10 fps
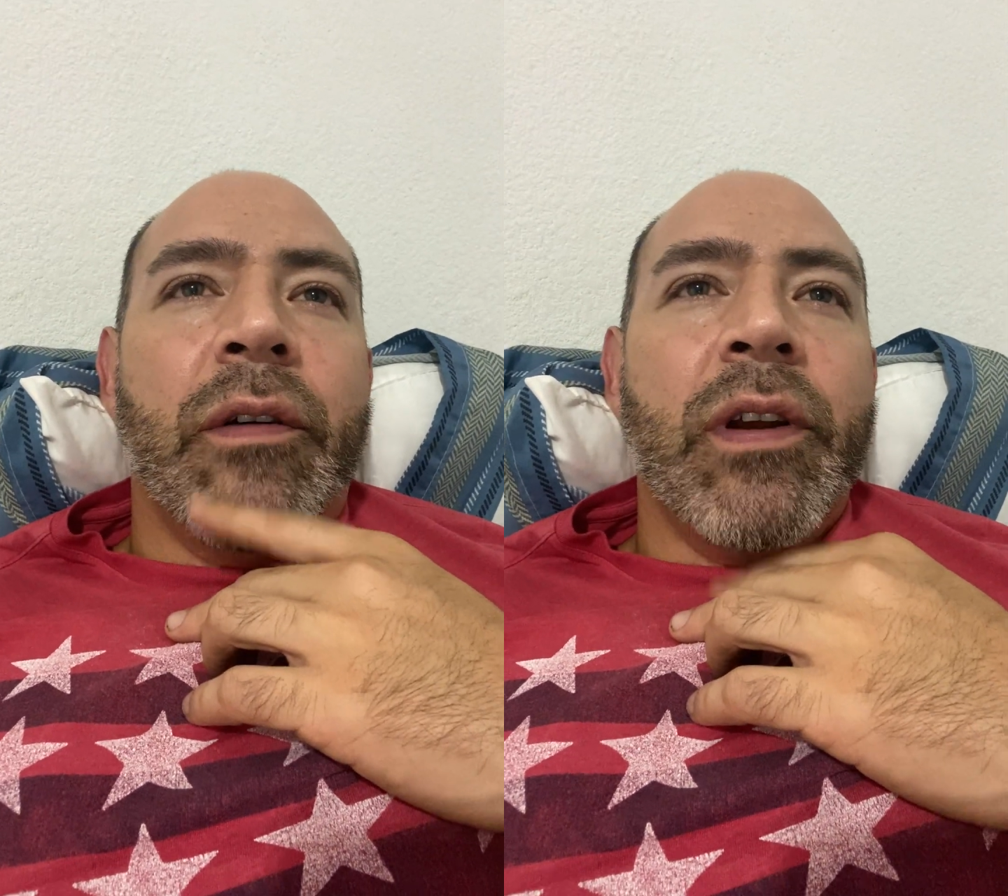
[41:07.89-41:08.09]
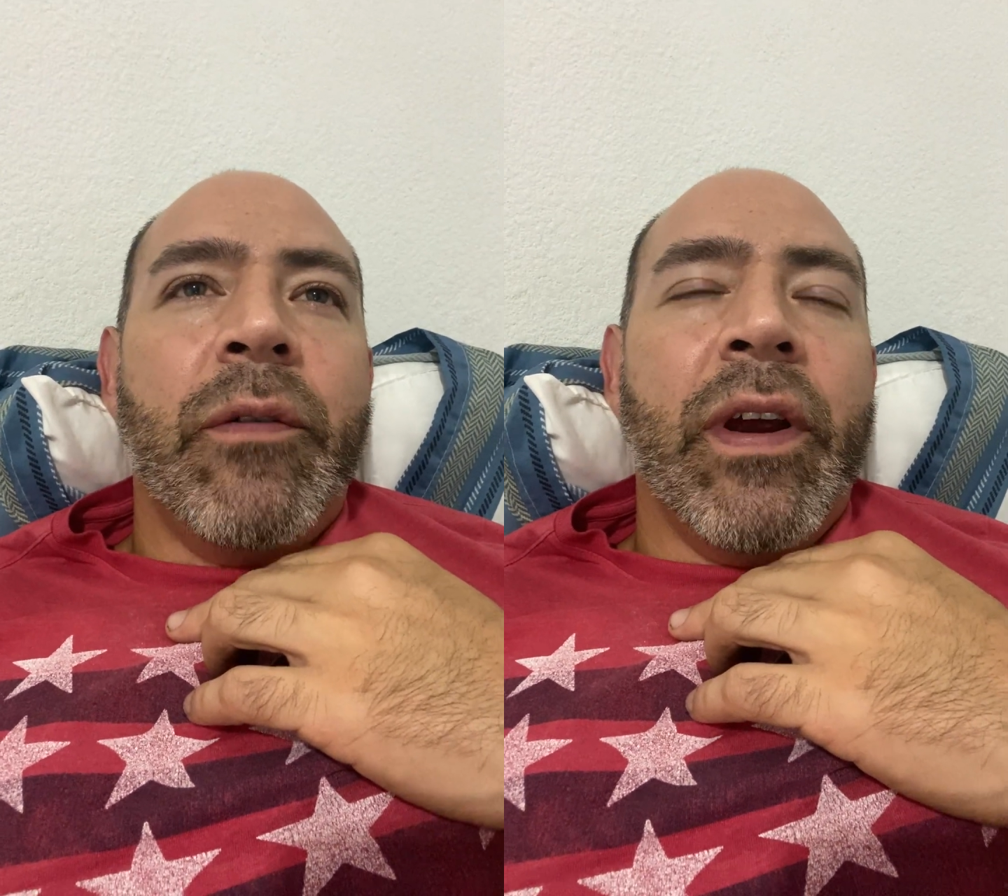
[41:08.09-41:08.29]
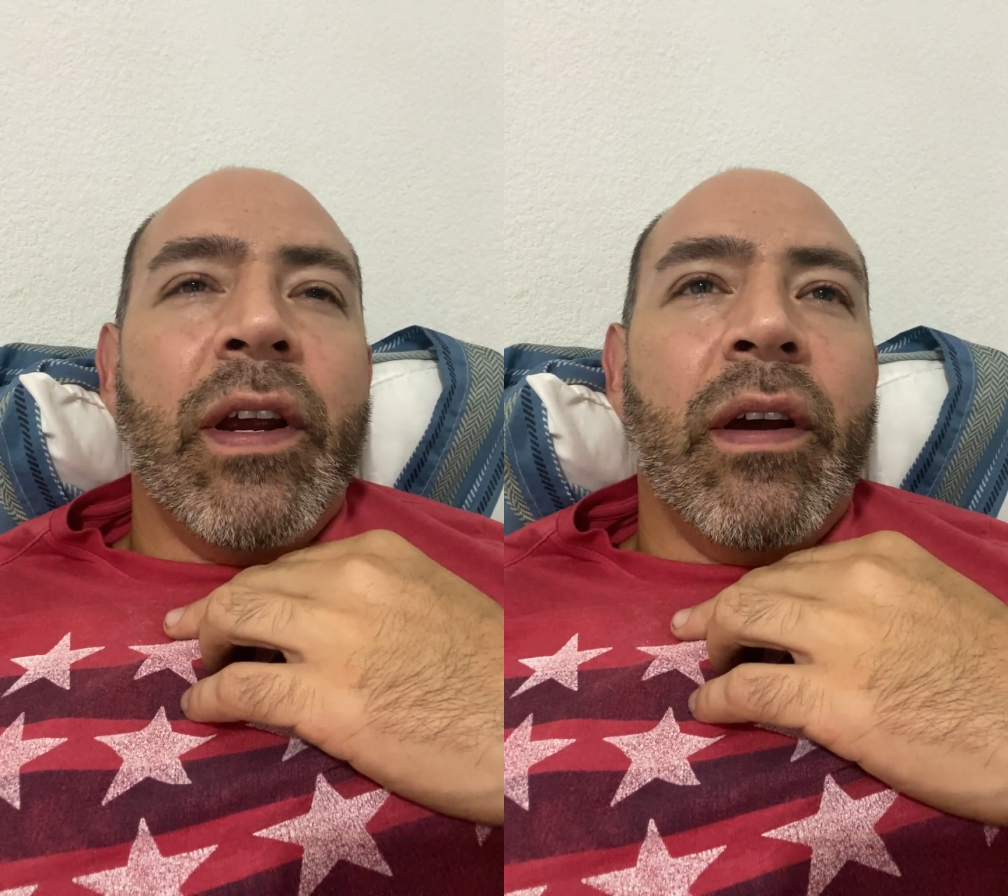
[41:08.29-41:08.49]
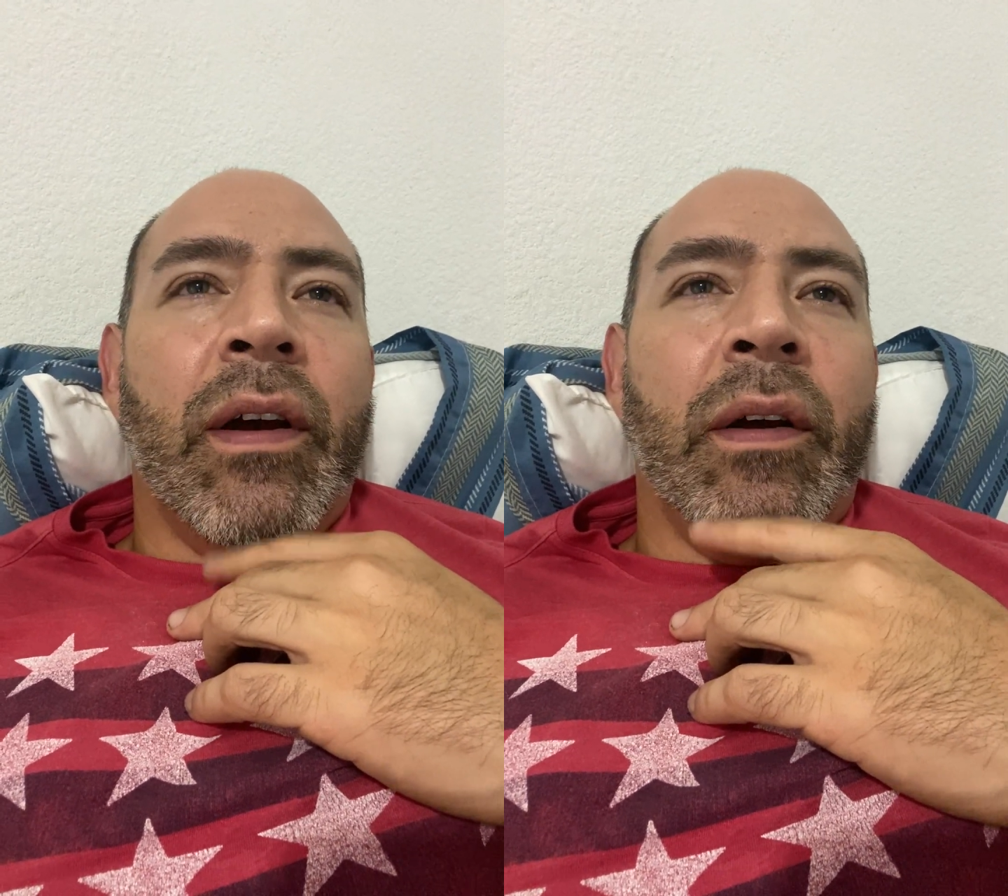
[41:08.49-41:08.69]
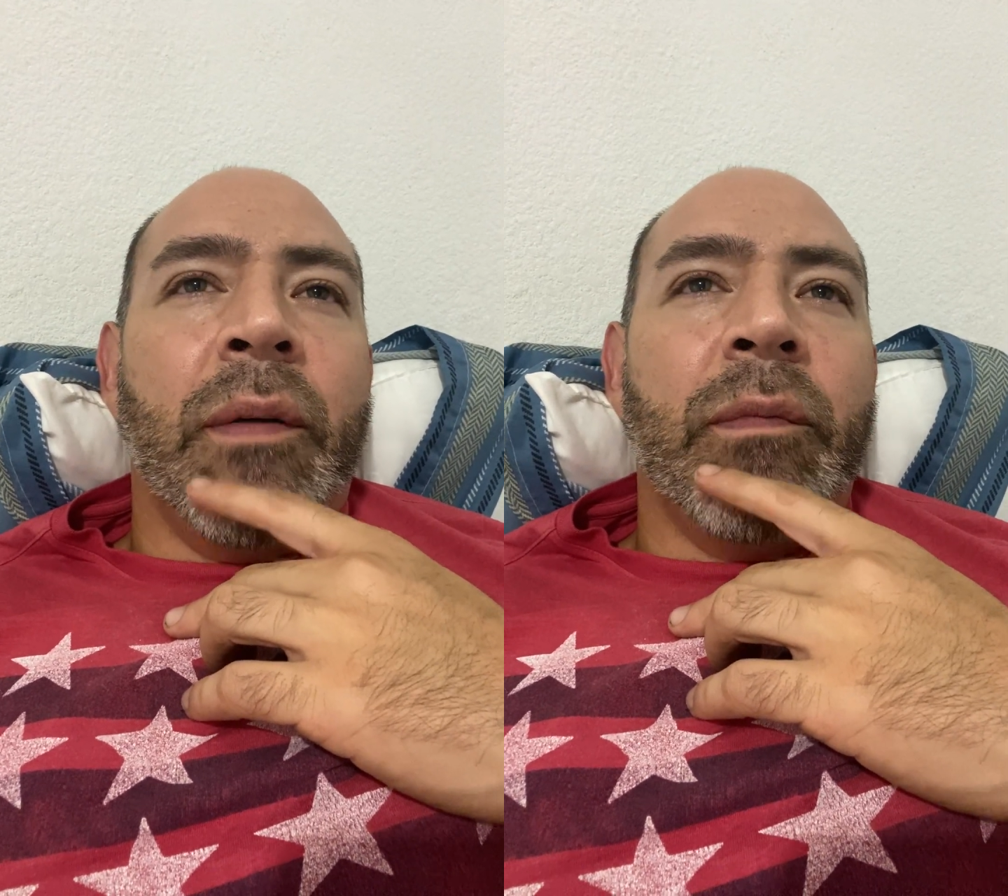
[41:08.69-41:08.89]
anyway,
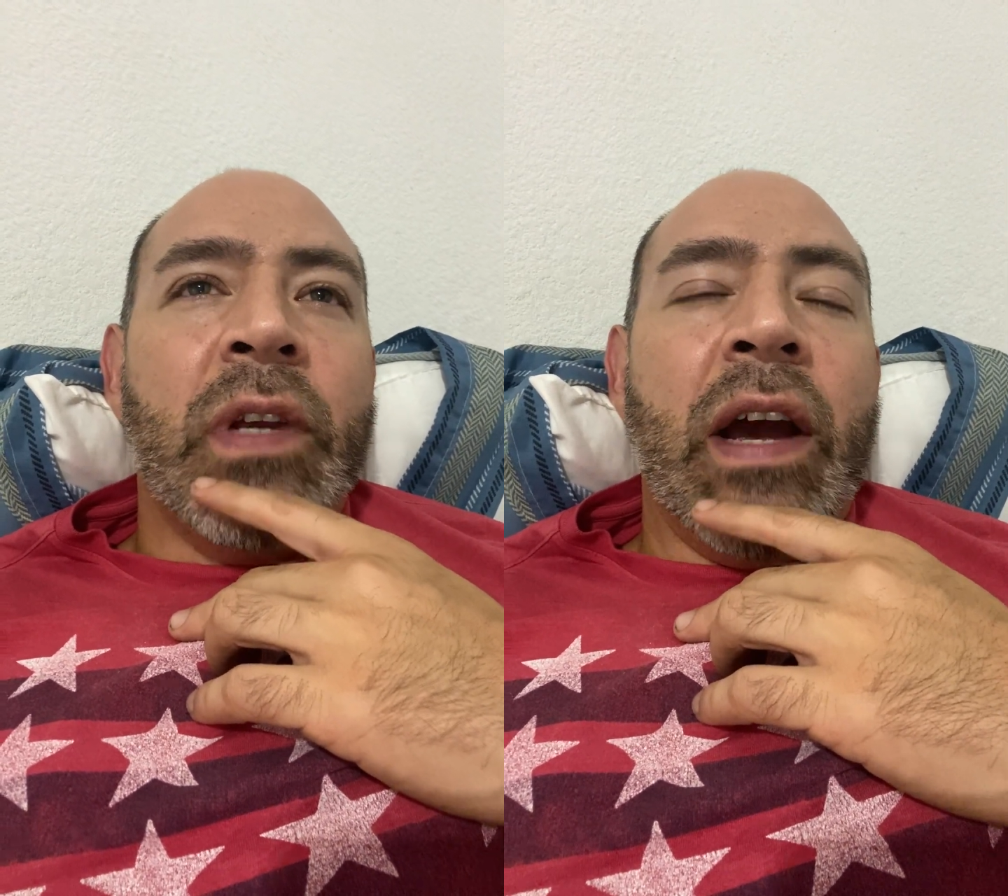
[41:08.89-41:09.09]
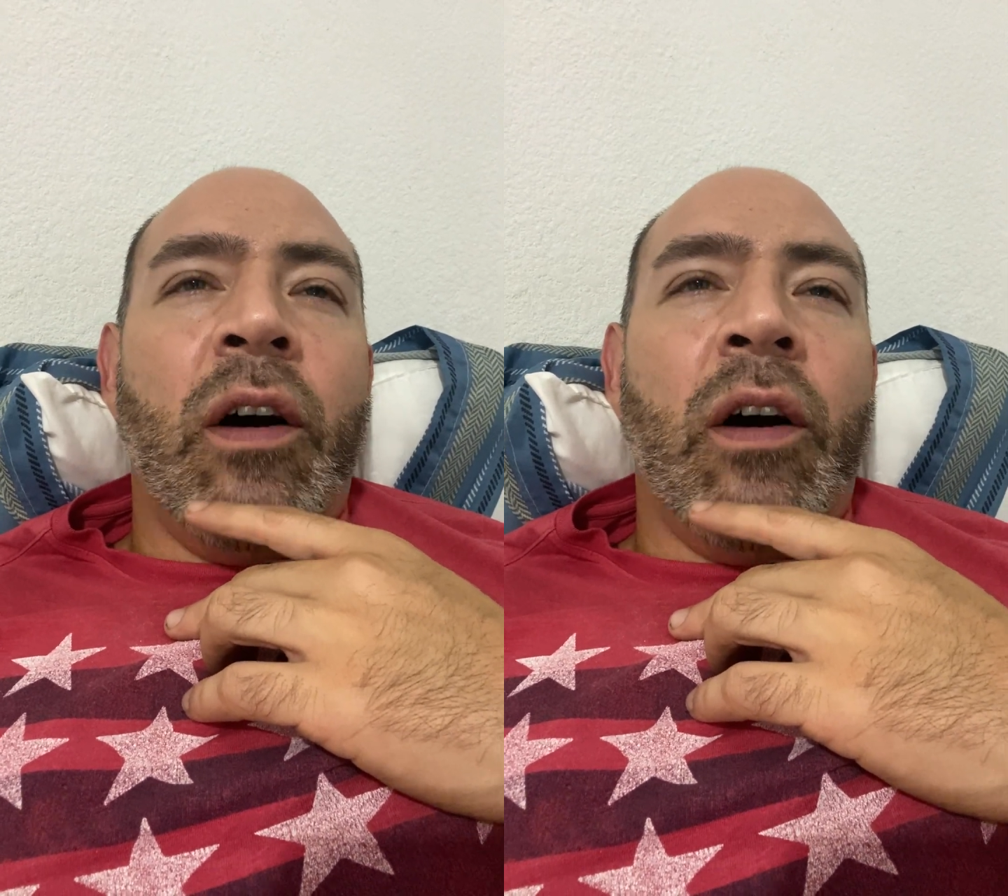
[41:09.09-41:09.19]
yeah.